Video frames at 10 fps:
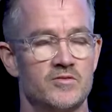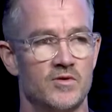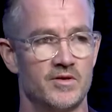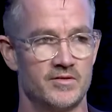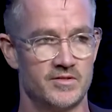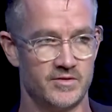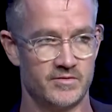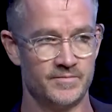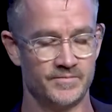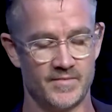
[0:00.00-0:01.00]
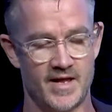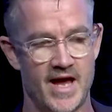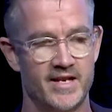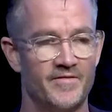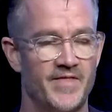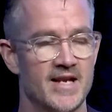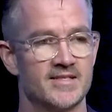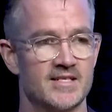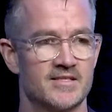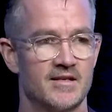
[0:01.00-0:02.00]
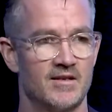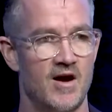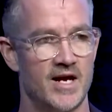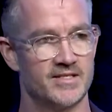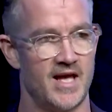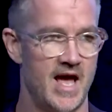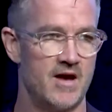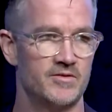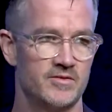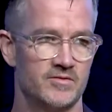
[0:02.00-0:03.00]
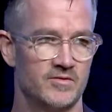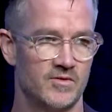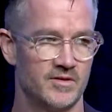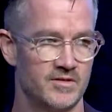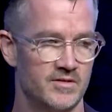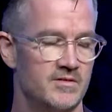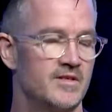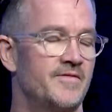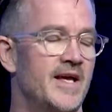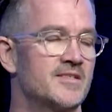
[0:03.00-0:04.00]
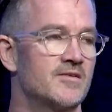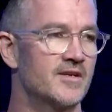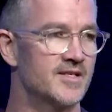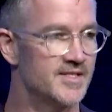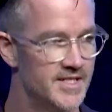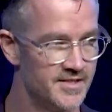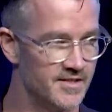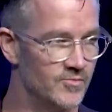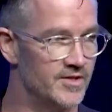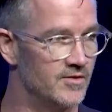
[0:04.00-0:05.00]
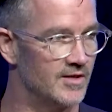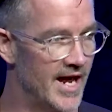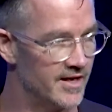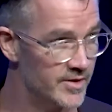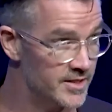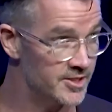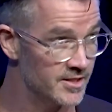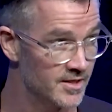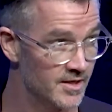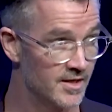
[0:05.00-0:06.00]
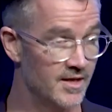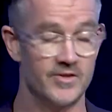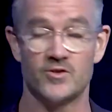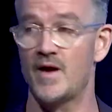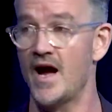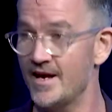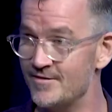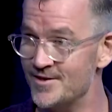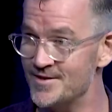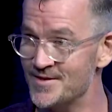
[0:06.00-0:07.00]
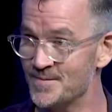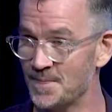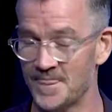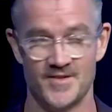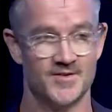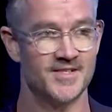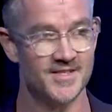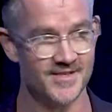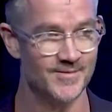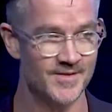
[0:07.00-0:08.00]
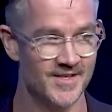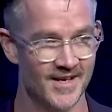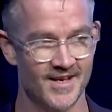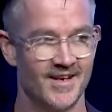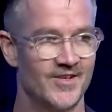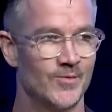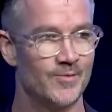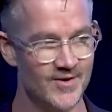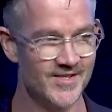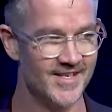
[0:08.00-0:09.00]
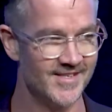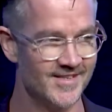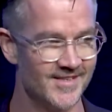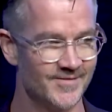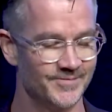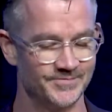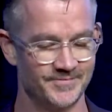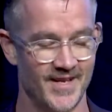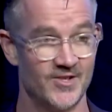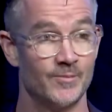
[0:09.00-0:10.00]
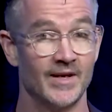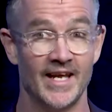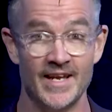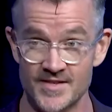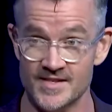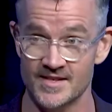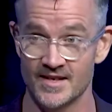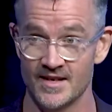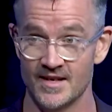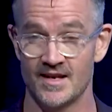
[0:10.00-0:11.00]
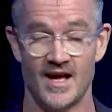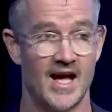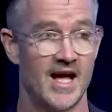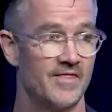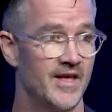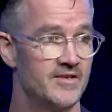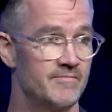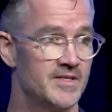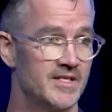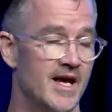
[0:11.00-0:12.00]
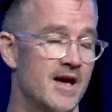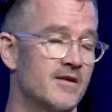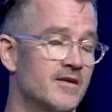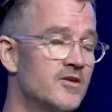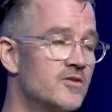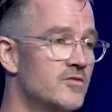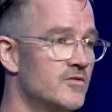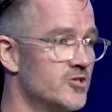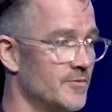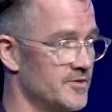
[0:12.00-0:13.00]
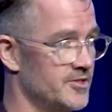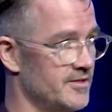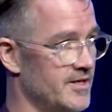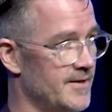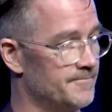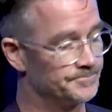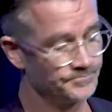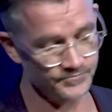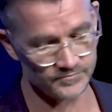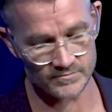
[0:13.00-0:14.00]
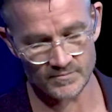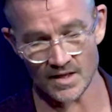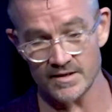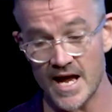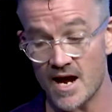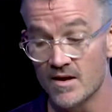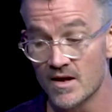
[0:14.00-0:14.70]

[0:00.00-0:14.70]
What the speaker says: what you do, and if that doesn't align to how you do what you do, and if that's not consistent with your language and your behaviours and your systems and your processes and your beliefs, then you're missing out on a huge opportunity. Now,